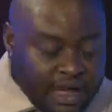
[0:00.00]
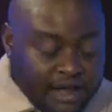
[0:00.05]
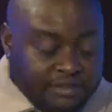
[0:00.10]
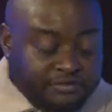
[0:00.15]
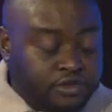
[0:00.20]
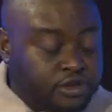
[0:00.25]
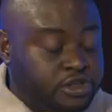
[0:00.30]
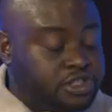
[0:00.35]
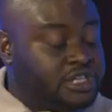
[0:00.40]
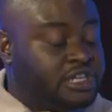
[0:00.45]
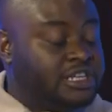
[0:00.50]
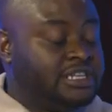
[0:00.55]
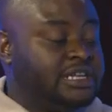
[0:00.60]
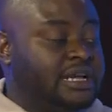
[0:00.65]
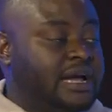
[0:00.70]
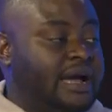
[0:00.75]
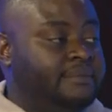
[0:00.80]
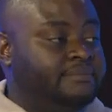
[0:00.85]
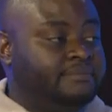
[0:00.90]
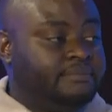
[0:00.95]
unfortunately,
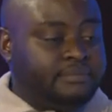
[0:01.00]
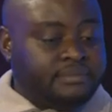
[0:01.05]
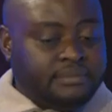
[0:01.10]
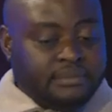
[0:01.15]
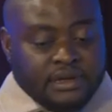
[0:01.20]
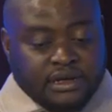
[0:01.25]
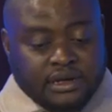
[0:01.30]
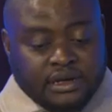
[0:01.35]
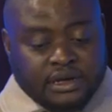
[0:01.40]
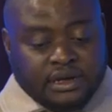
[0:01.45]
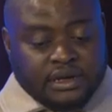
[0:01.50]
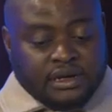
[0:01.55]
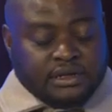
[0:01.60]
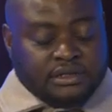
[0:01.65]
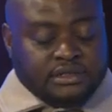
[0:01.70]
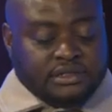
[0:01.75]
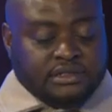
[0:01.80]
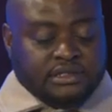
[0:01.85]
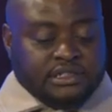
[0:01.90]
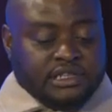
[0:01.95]
I'm
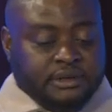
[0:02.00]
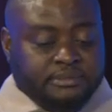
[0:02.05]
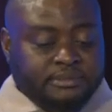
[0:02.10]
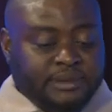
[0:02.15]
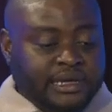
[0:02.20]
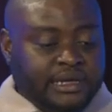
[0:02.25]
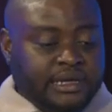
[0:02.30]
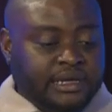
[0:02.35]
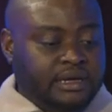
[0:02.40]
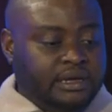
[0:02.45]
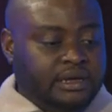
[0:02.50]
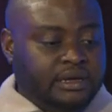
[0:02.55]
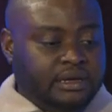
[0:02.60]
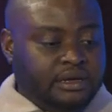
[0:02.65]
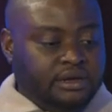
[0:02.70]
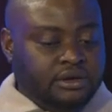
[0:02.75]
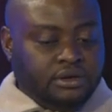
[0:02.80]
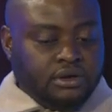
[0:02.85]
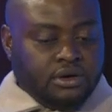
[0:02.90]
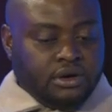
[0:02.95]
deeply,
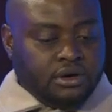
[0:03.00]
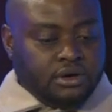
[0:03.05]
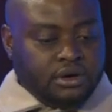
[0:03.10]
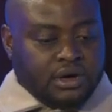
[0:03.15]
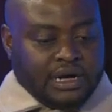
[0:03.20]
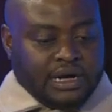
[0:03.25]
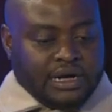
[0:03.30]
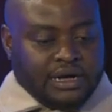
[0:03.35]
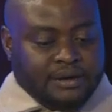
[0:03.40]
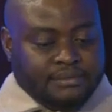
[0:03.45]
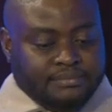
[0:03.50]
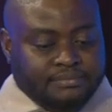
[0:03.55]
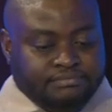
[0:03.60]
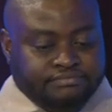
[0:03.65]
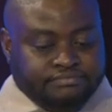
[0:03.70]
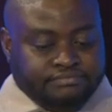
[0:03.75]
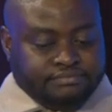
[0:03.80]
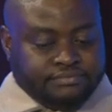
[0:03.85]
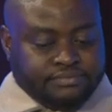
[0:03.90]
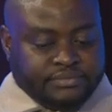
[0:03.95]
you know,
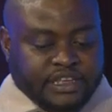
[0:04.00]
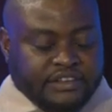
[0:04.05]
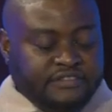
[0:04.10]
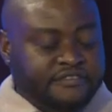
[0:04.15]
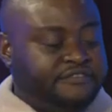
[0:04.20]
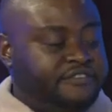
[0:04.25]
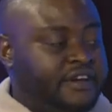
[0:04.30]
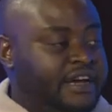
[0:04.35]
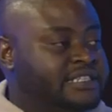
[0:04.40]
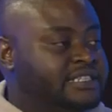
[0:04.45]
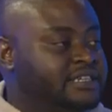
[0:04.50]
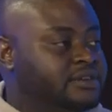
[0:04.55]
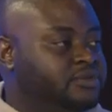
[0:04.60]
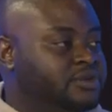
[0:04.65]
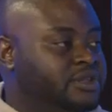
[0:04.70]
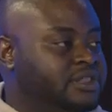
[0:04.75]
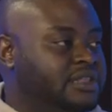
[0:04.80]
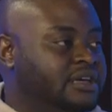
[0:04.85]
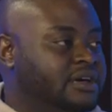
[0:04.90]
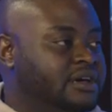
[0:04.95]
infected
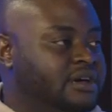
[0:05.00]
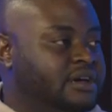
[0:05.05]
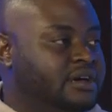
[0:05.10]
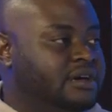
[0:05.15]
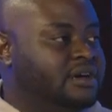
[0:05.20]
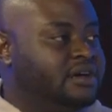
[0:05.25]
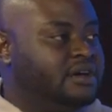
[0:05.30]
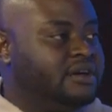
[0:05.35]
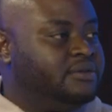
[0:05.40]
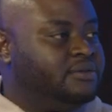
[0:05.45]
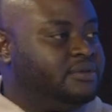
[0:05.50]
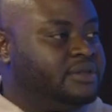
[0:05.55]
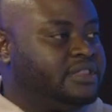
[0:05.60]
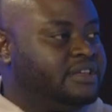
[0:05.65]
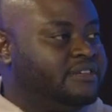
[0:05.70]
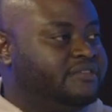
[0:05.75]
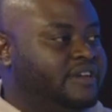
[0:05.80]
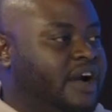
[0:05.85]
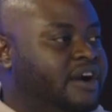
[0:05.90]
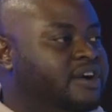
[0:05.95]
with the
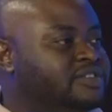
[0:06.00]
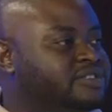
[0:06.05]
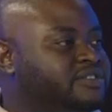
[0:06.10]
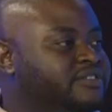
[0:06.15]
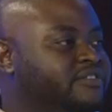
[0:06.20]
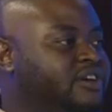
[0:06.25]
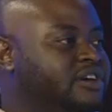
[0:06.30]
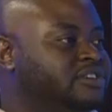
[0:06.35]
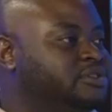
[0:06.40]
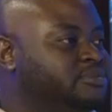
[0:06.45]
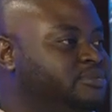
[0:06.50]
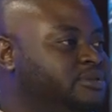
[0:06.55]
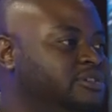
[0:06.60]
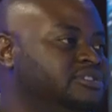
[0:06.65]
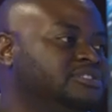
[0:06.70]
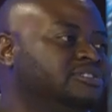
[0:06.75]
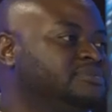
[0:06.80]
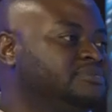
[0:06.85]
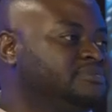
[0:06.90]
virus of entrepreneurship.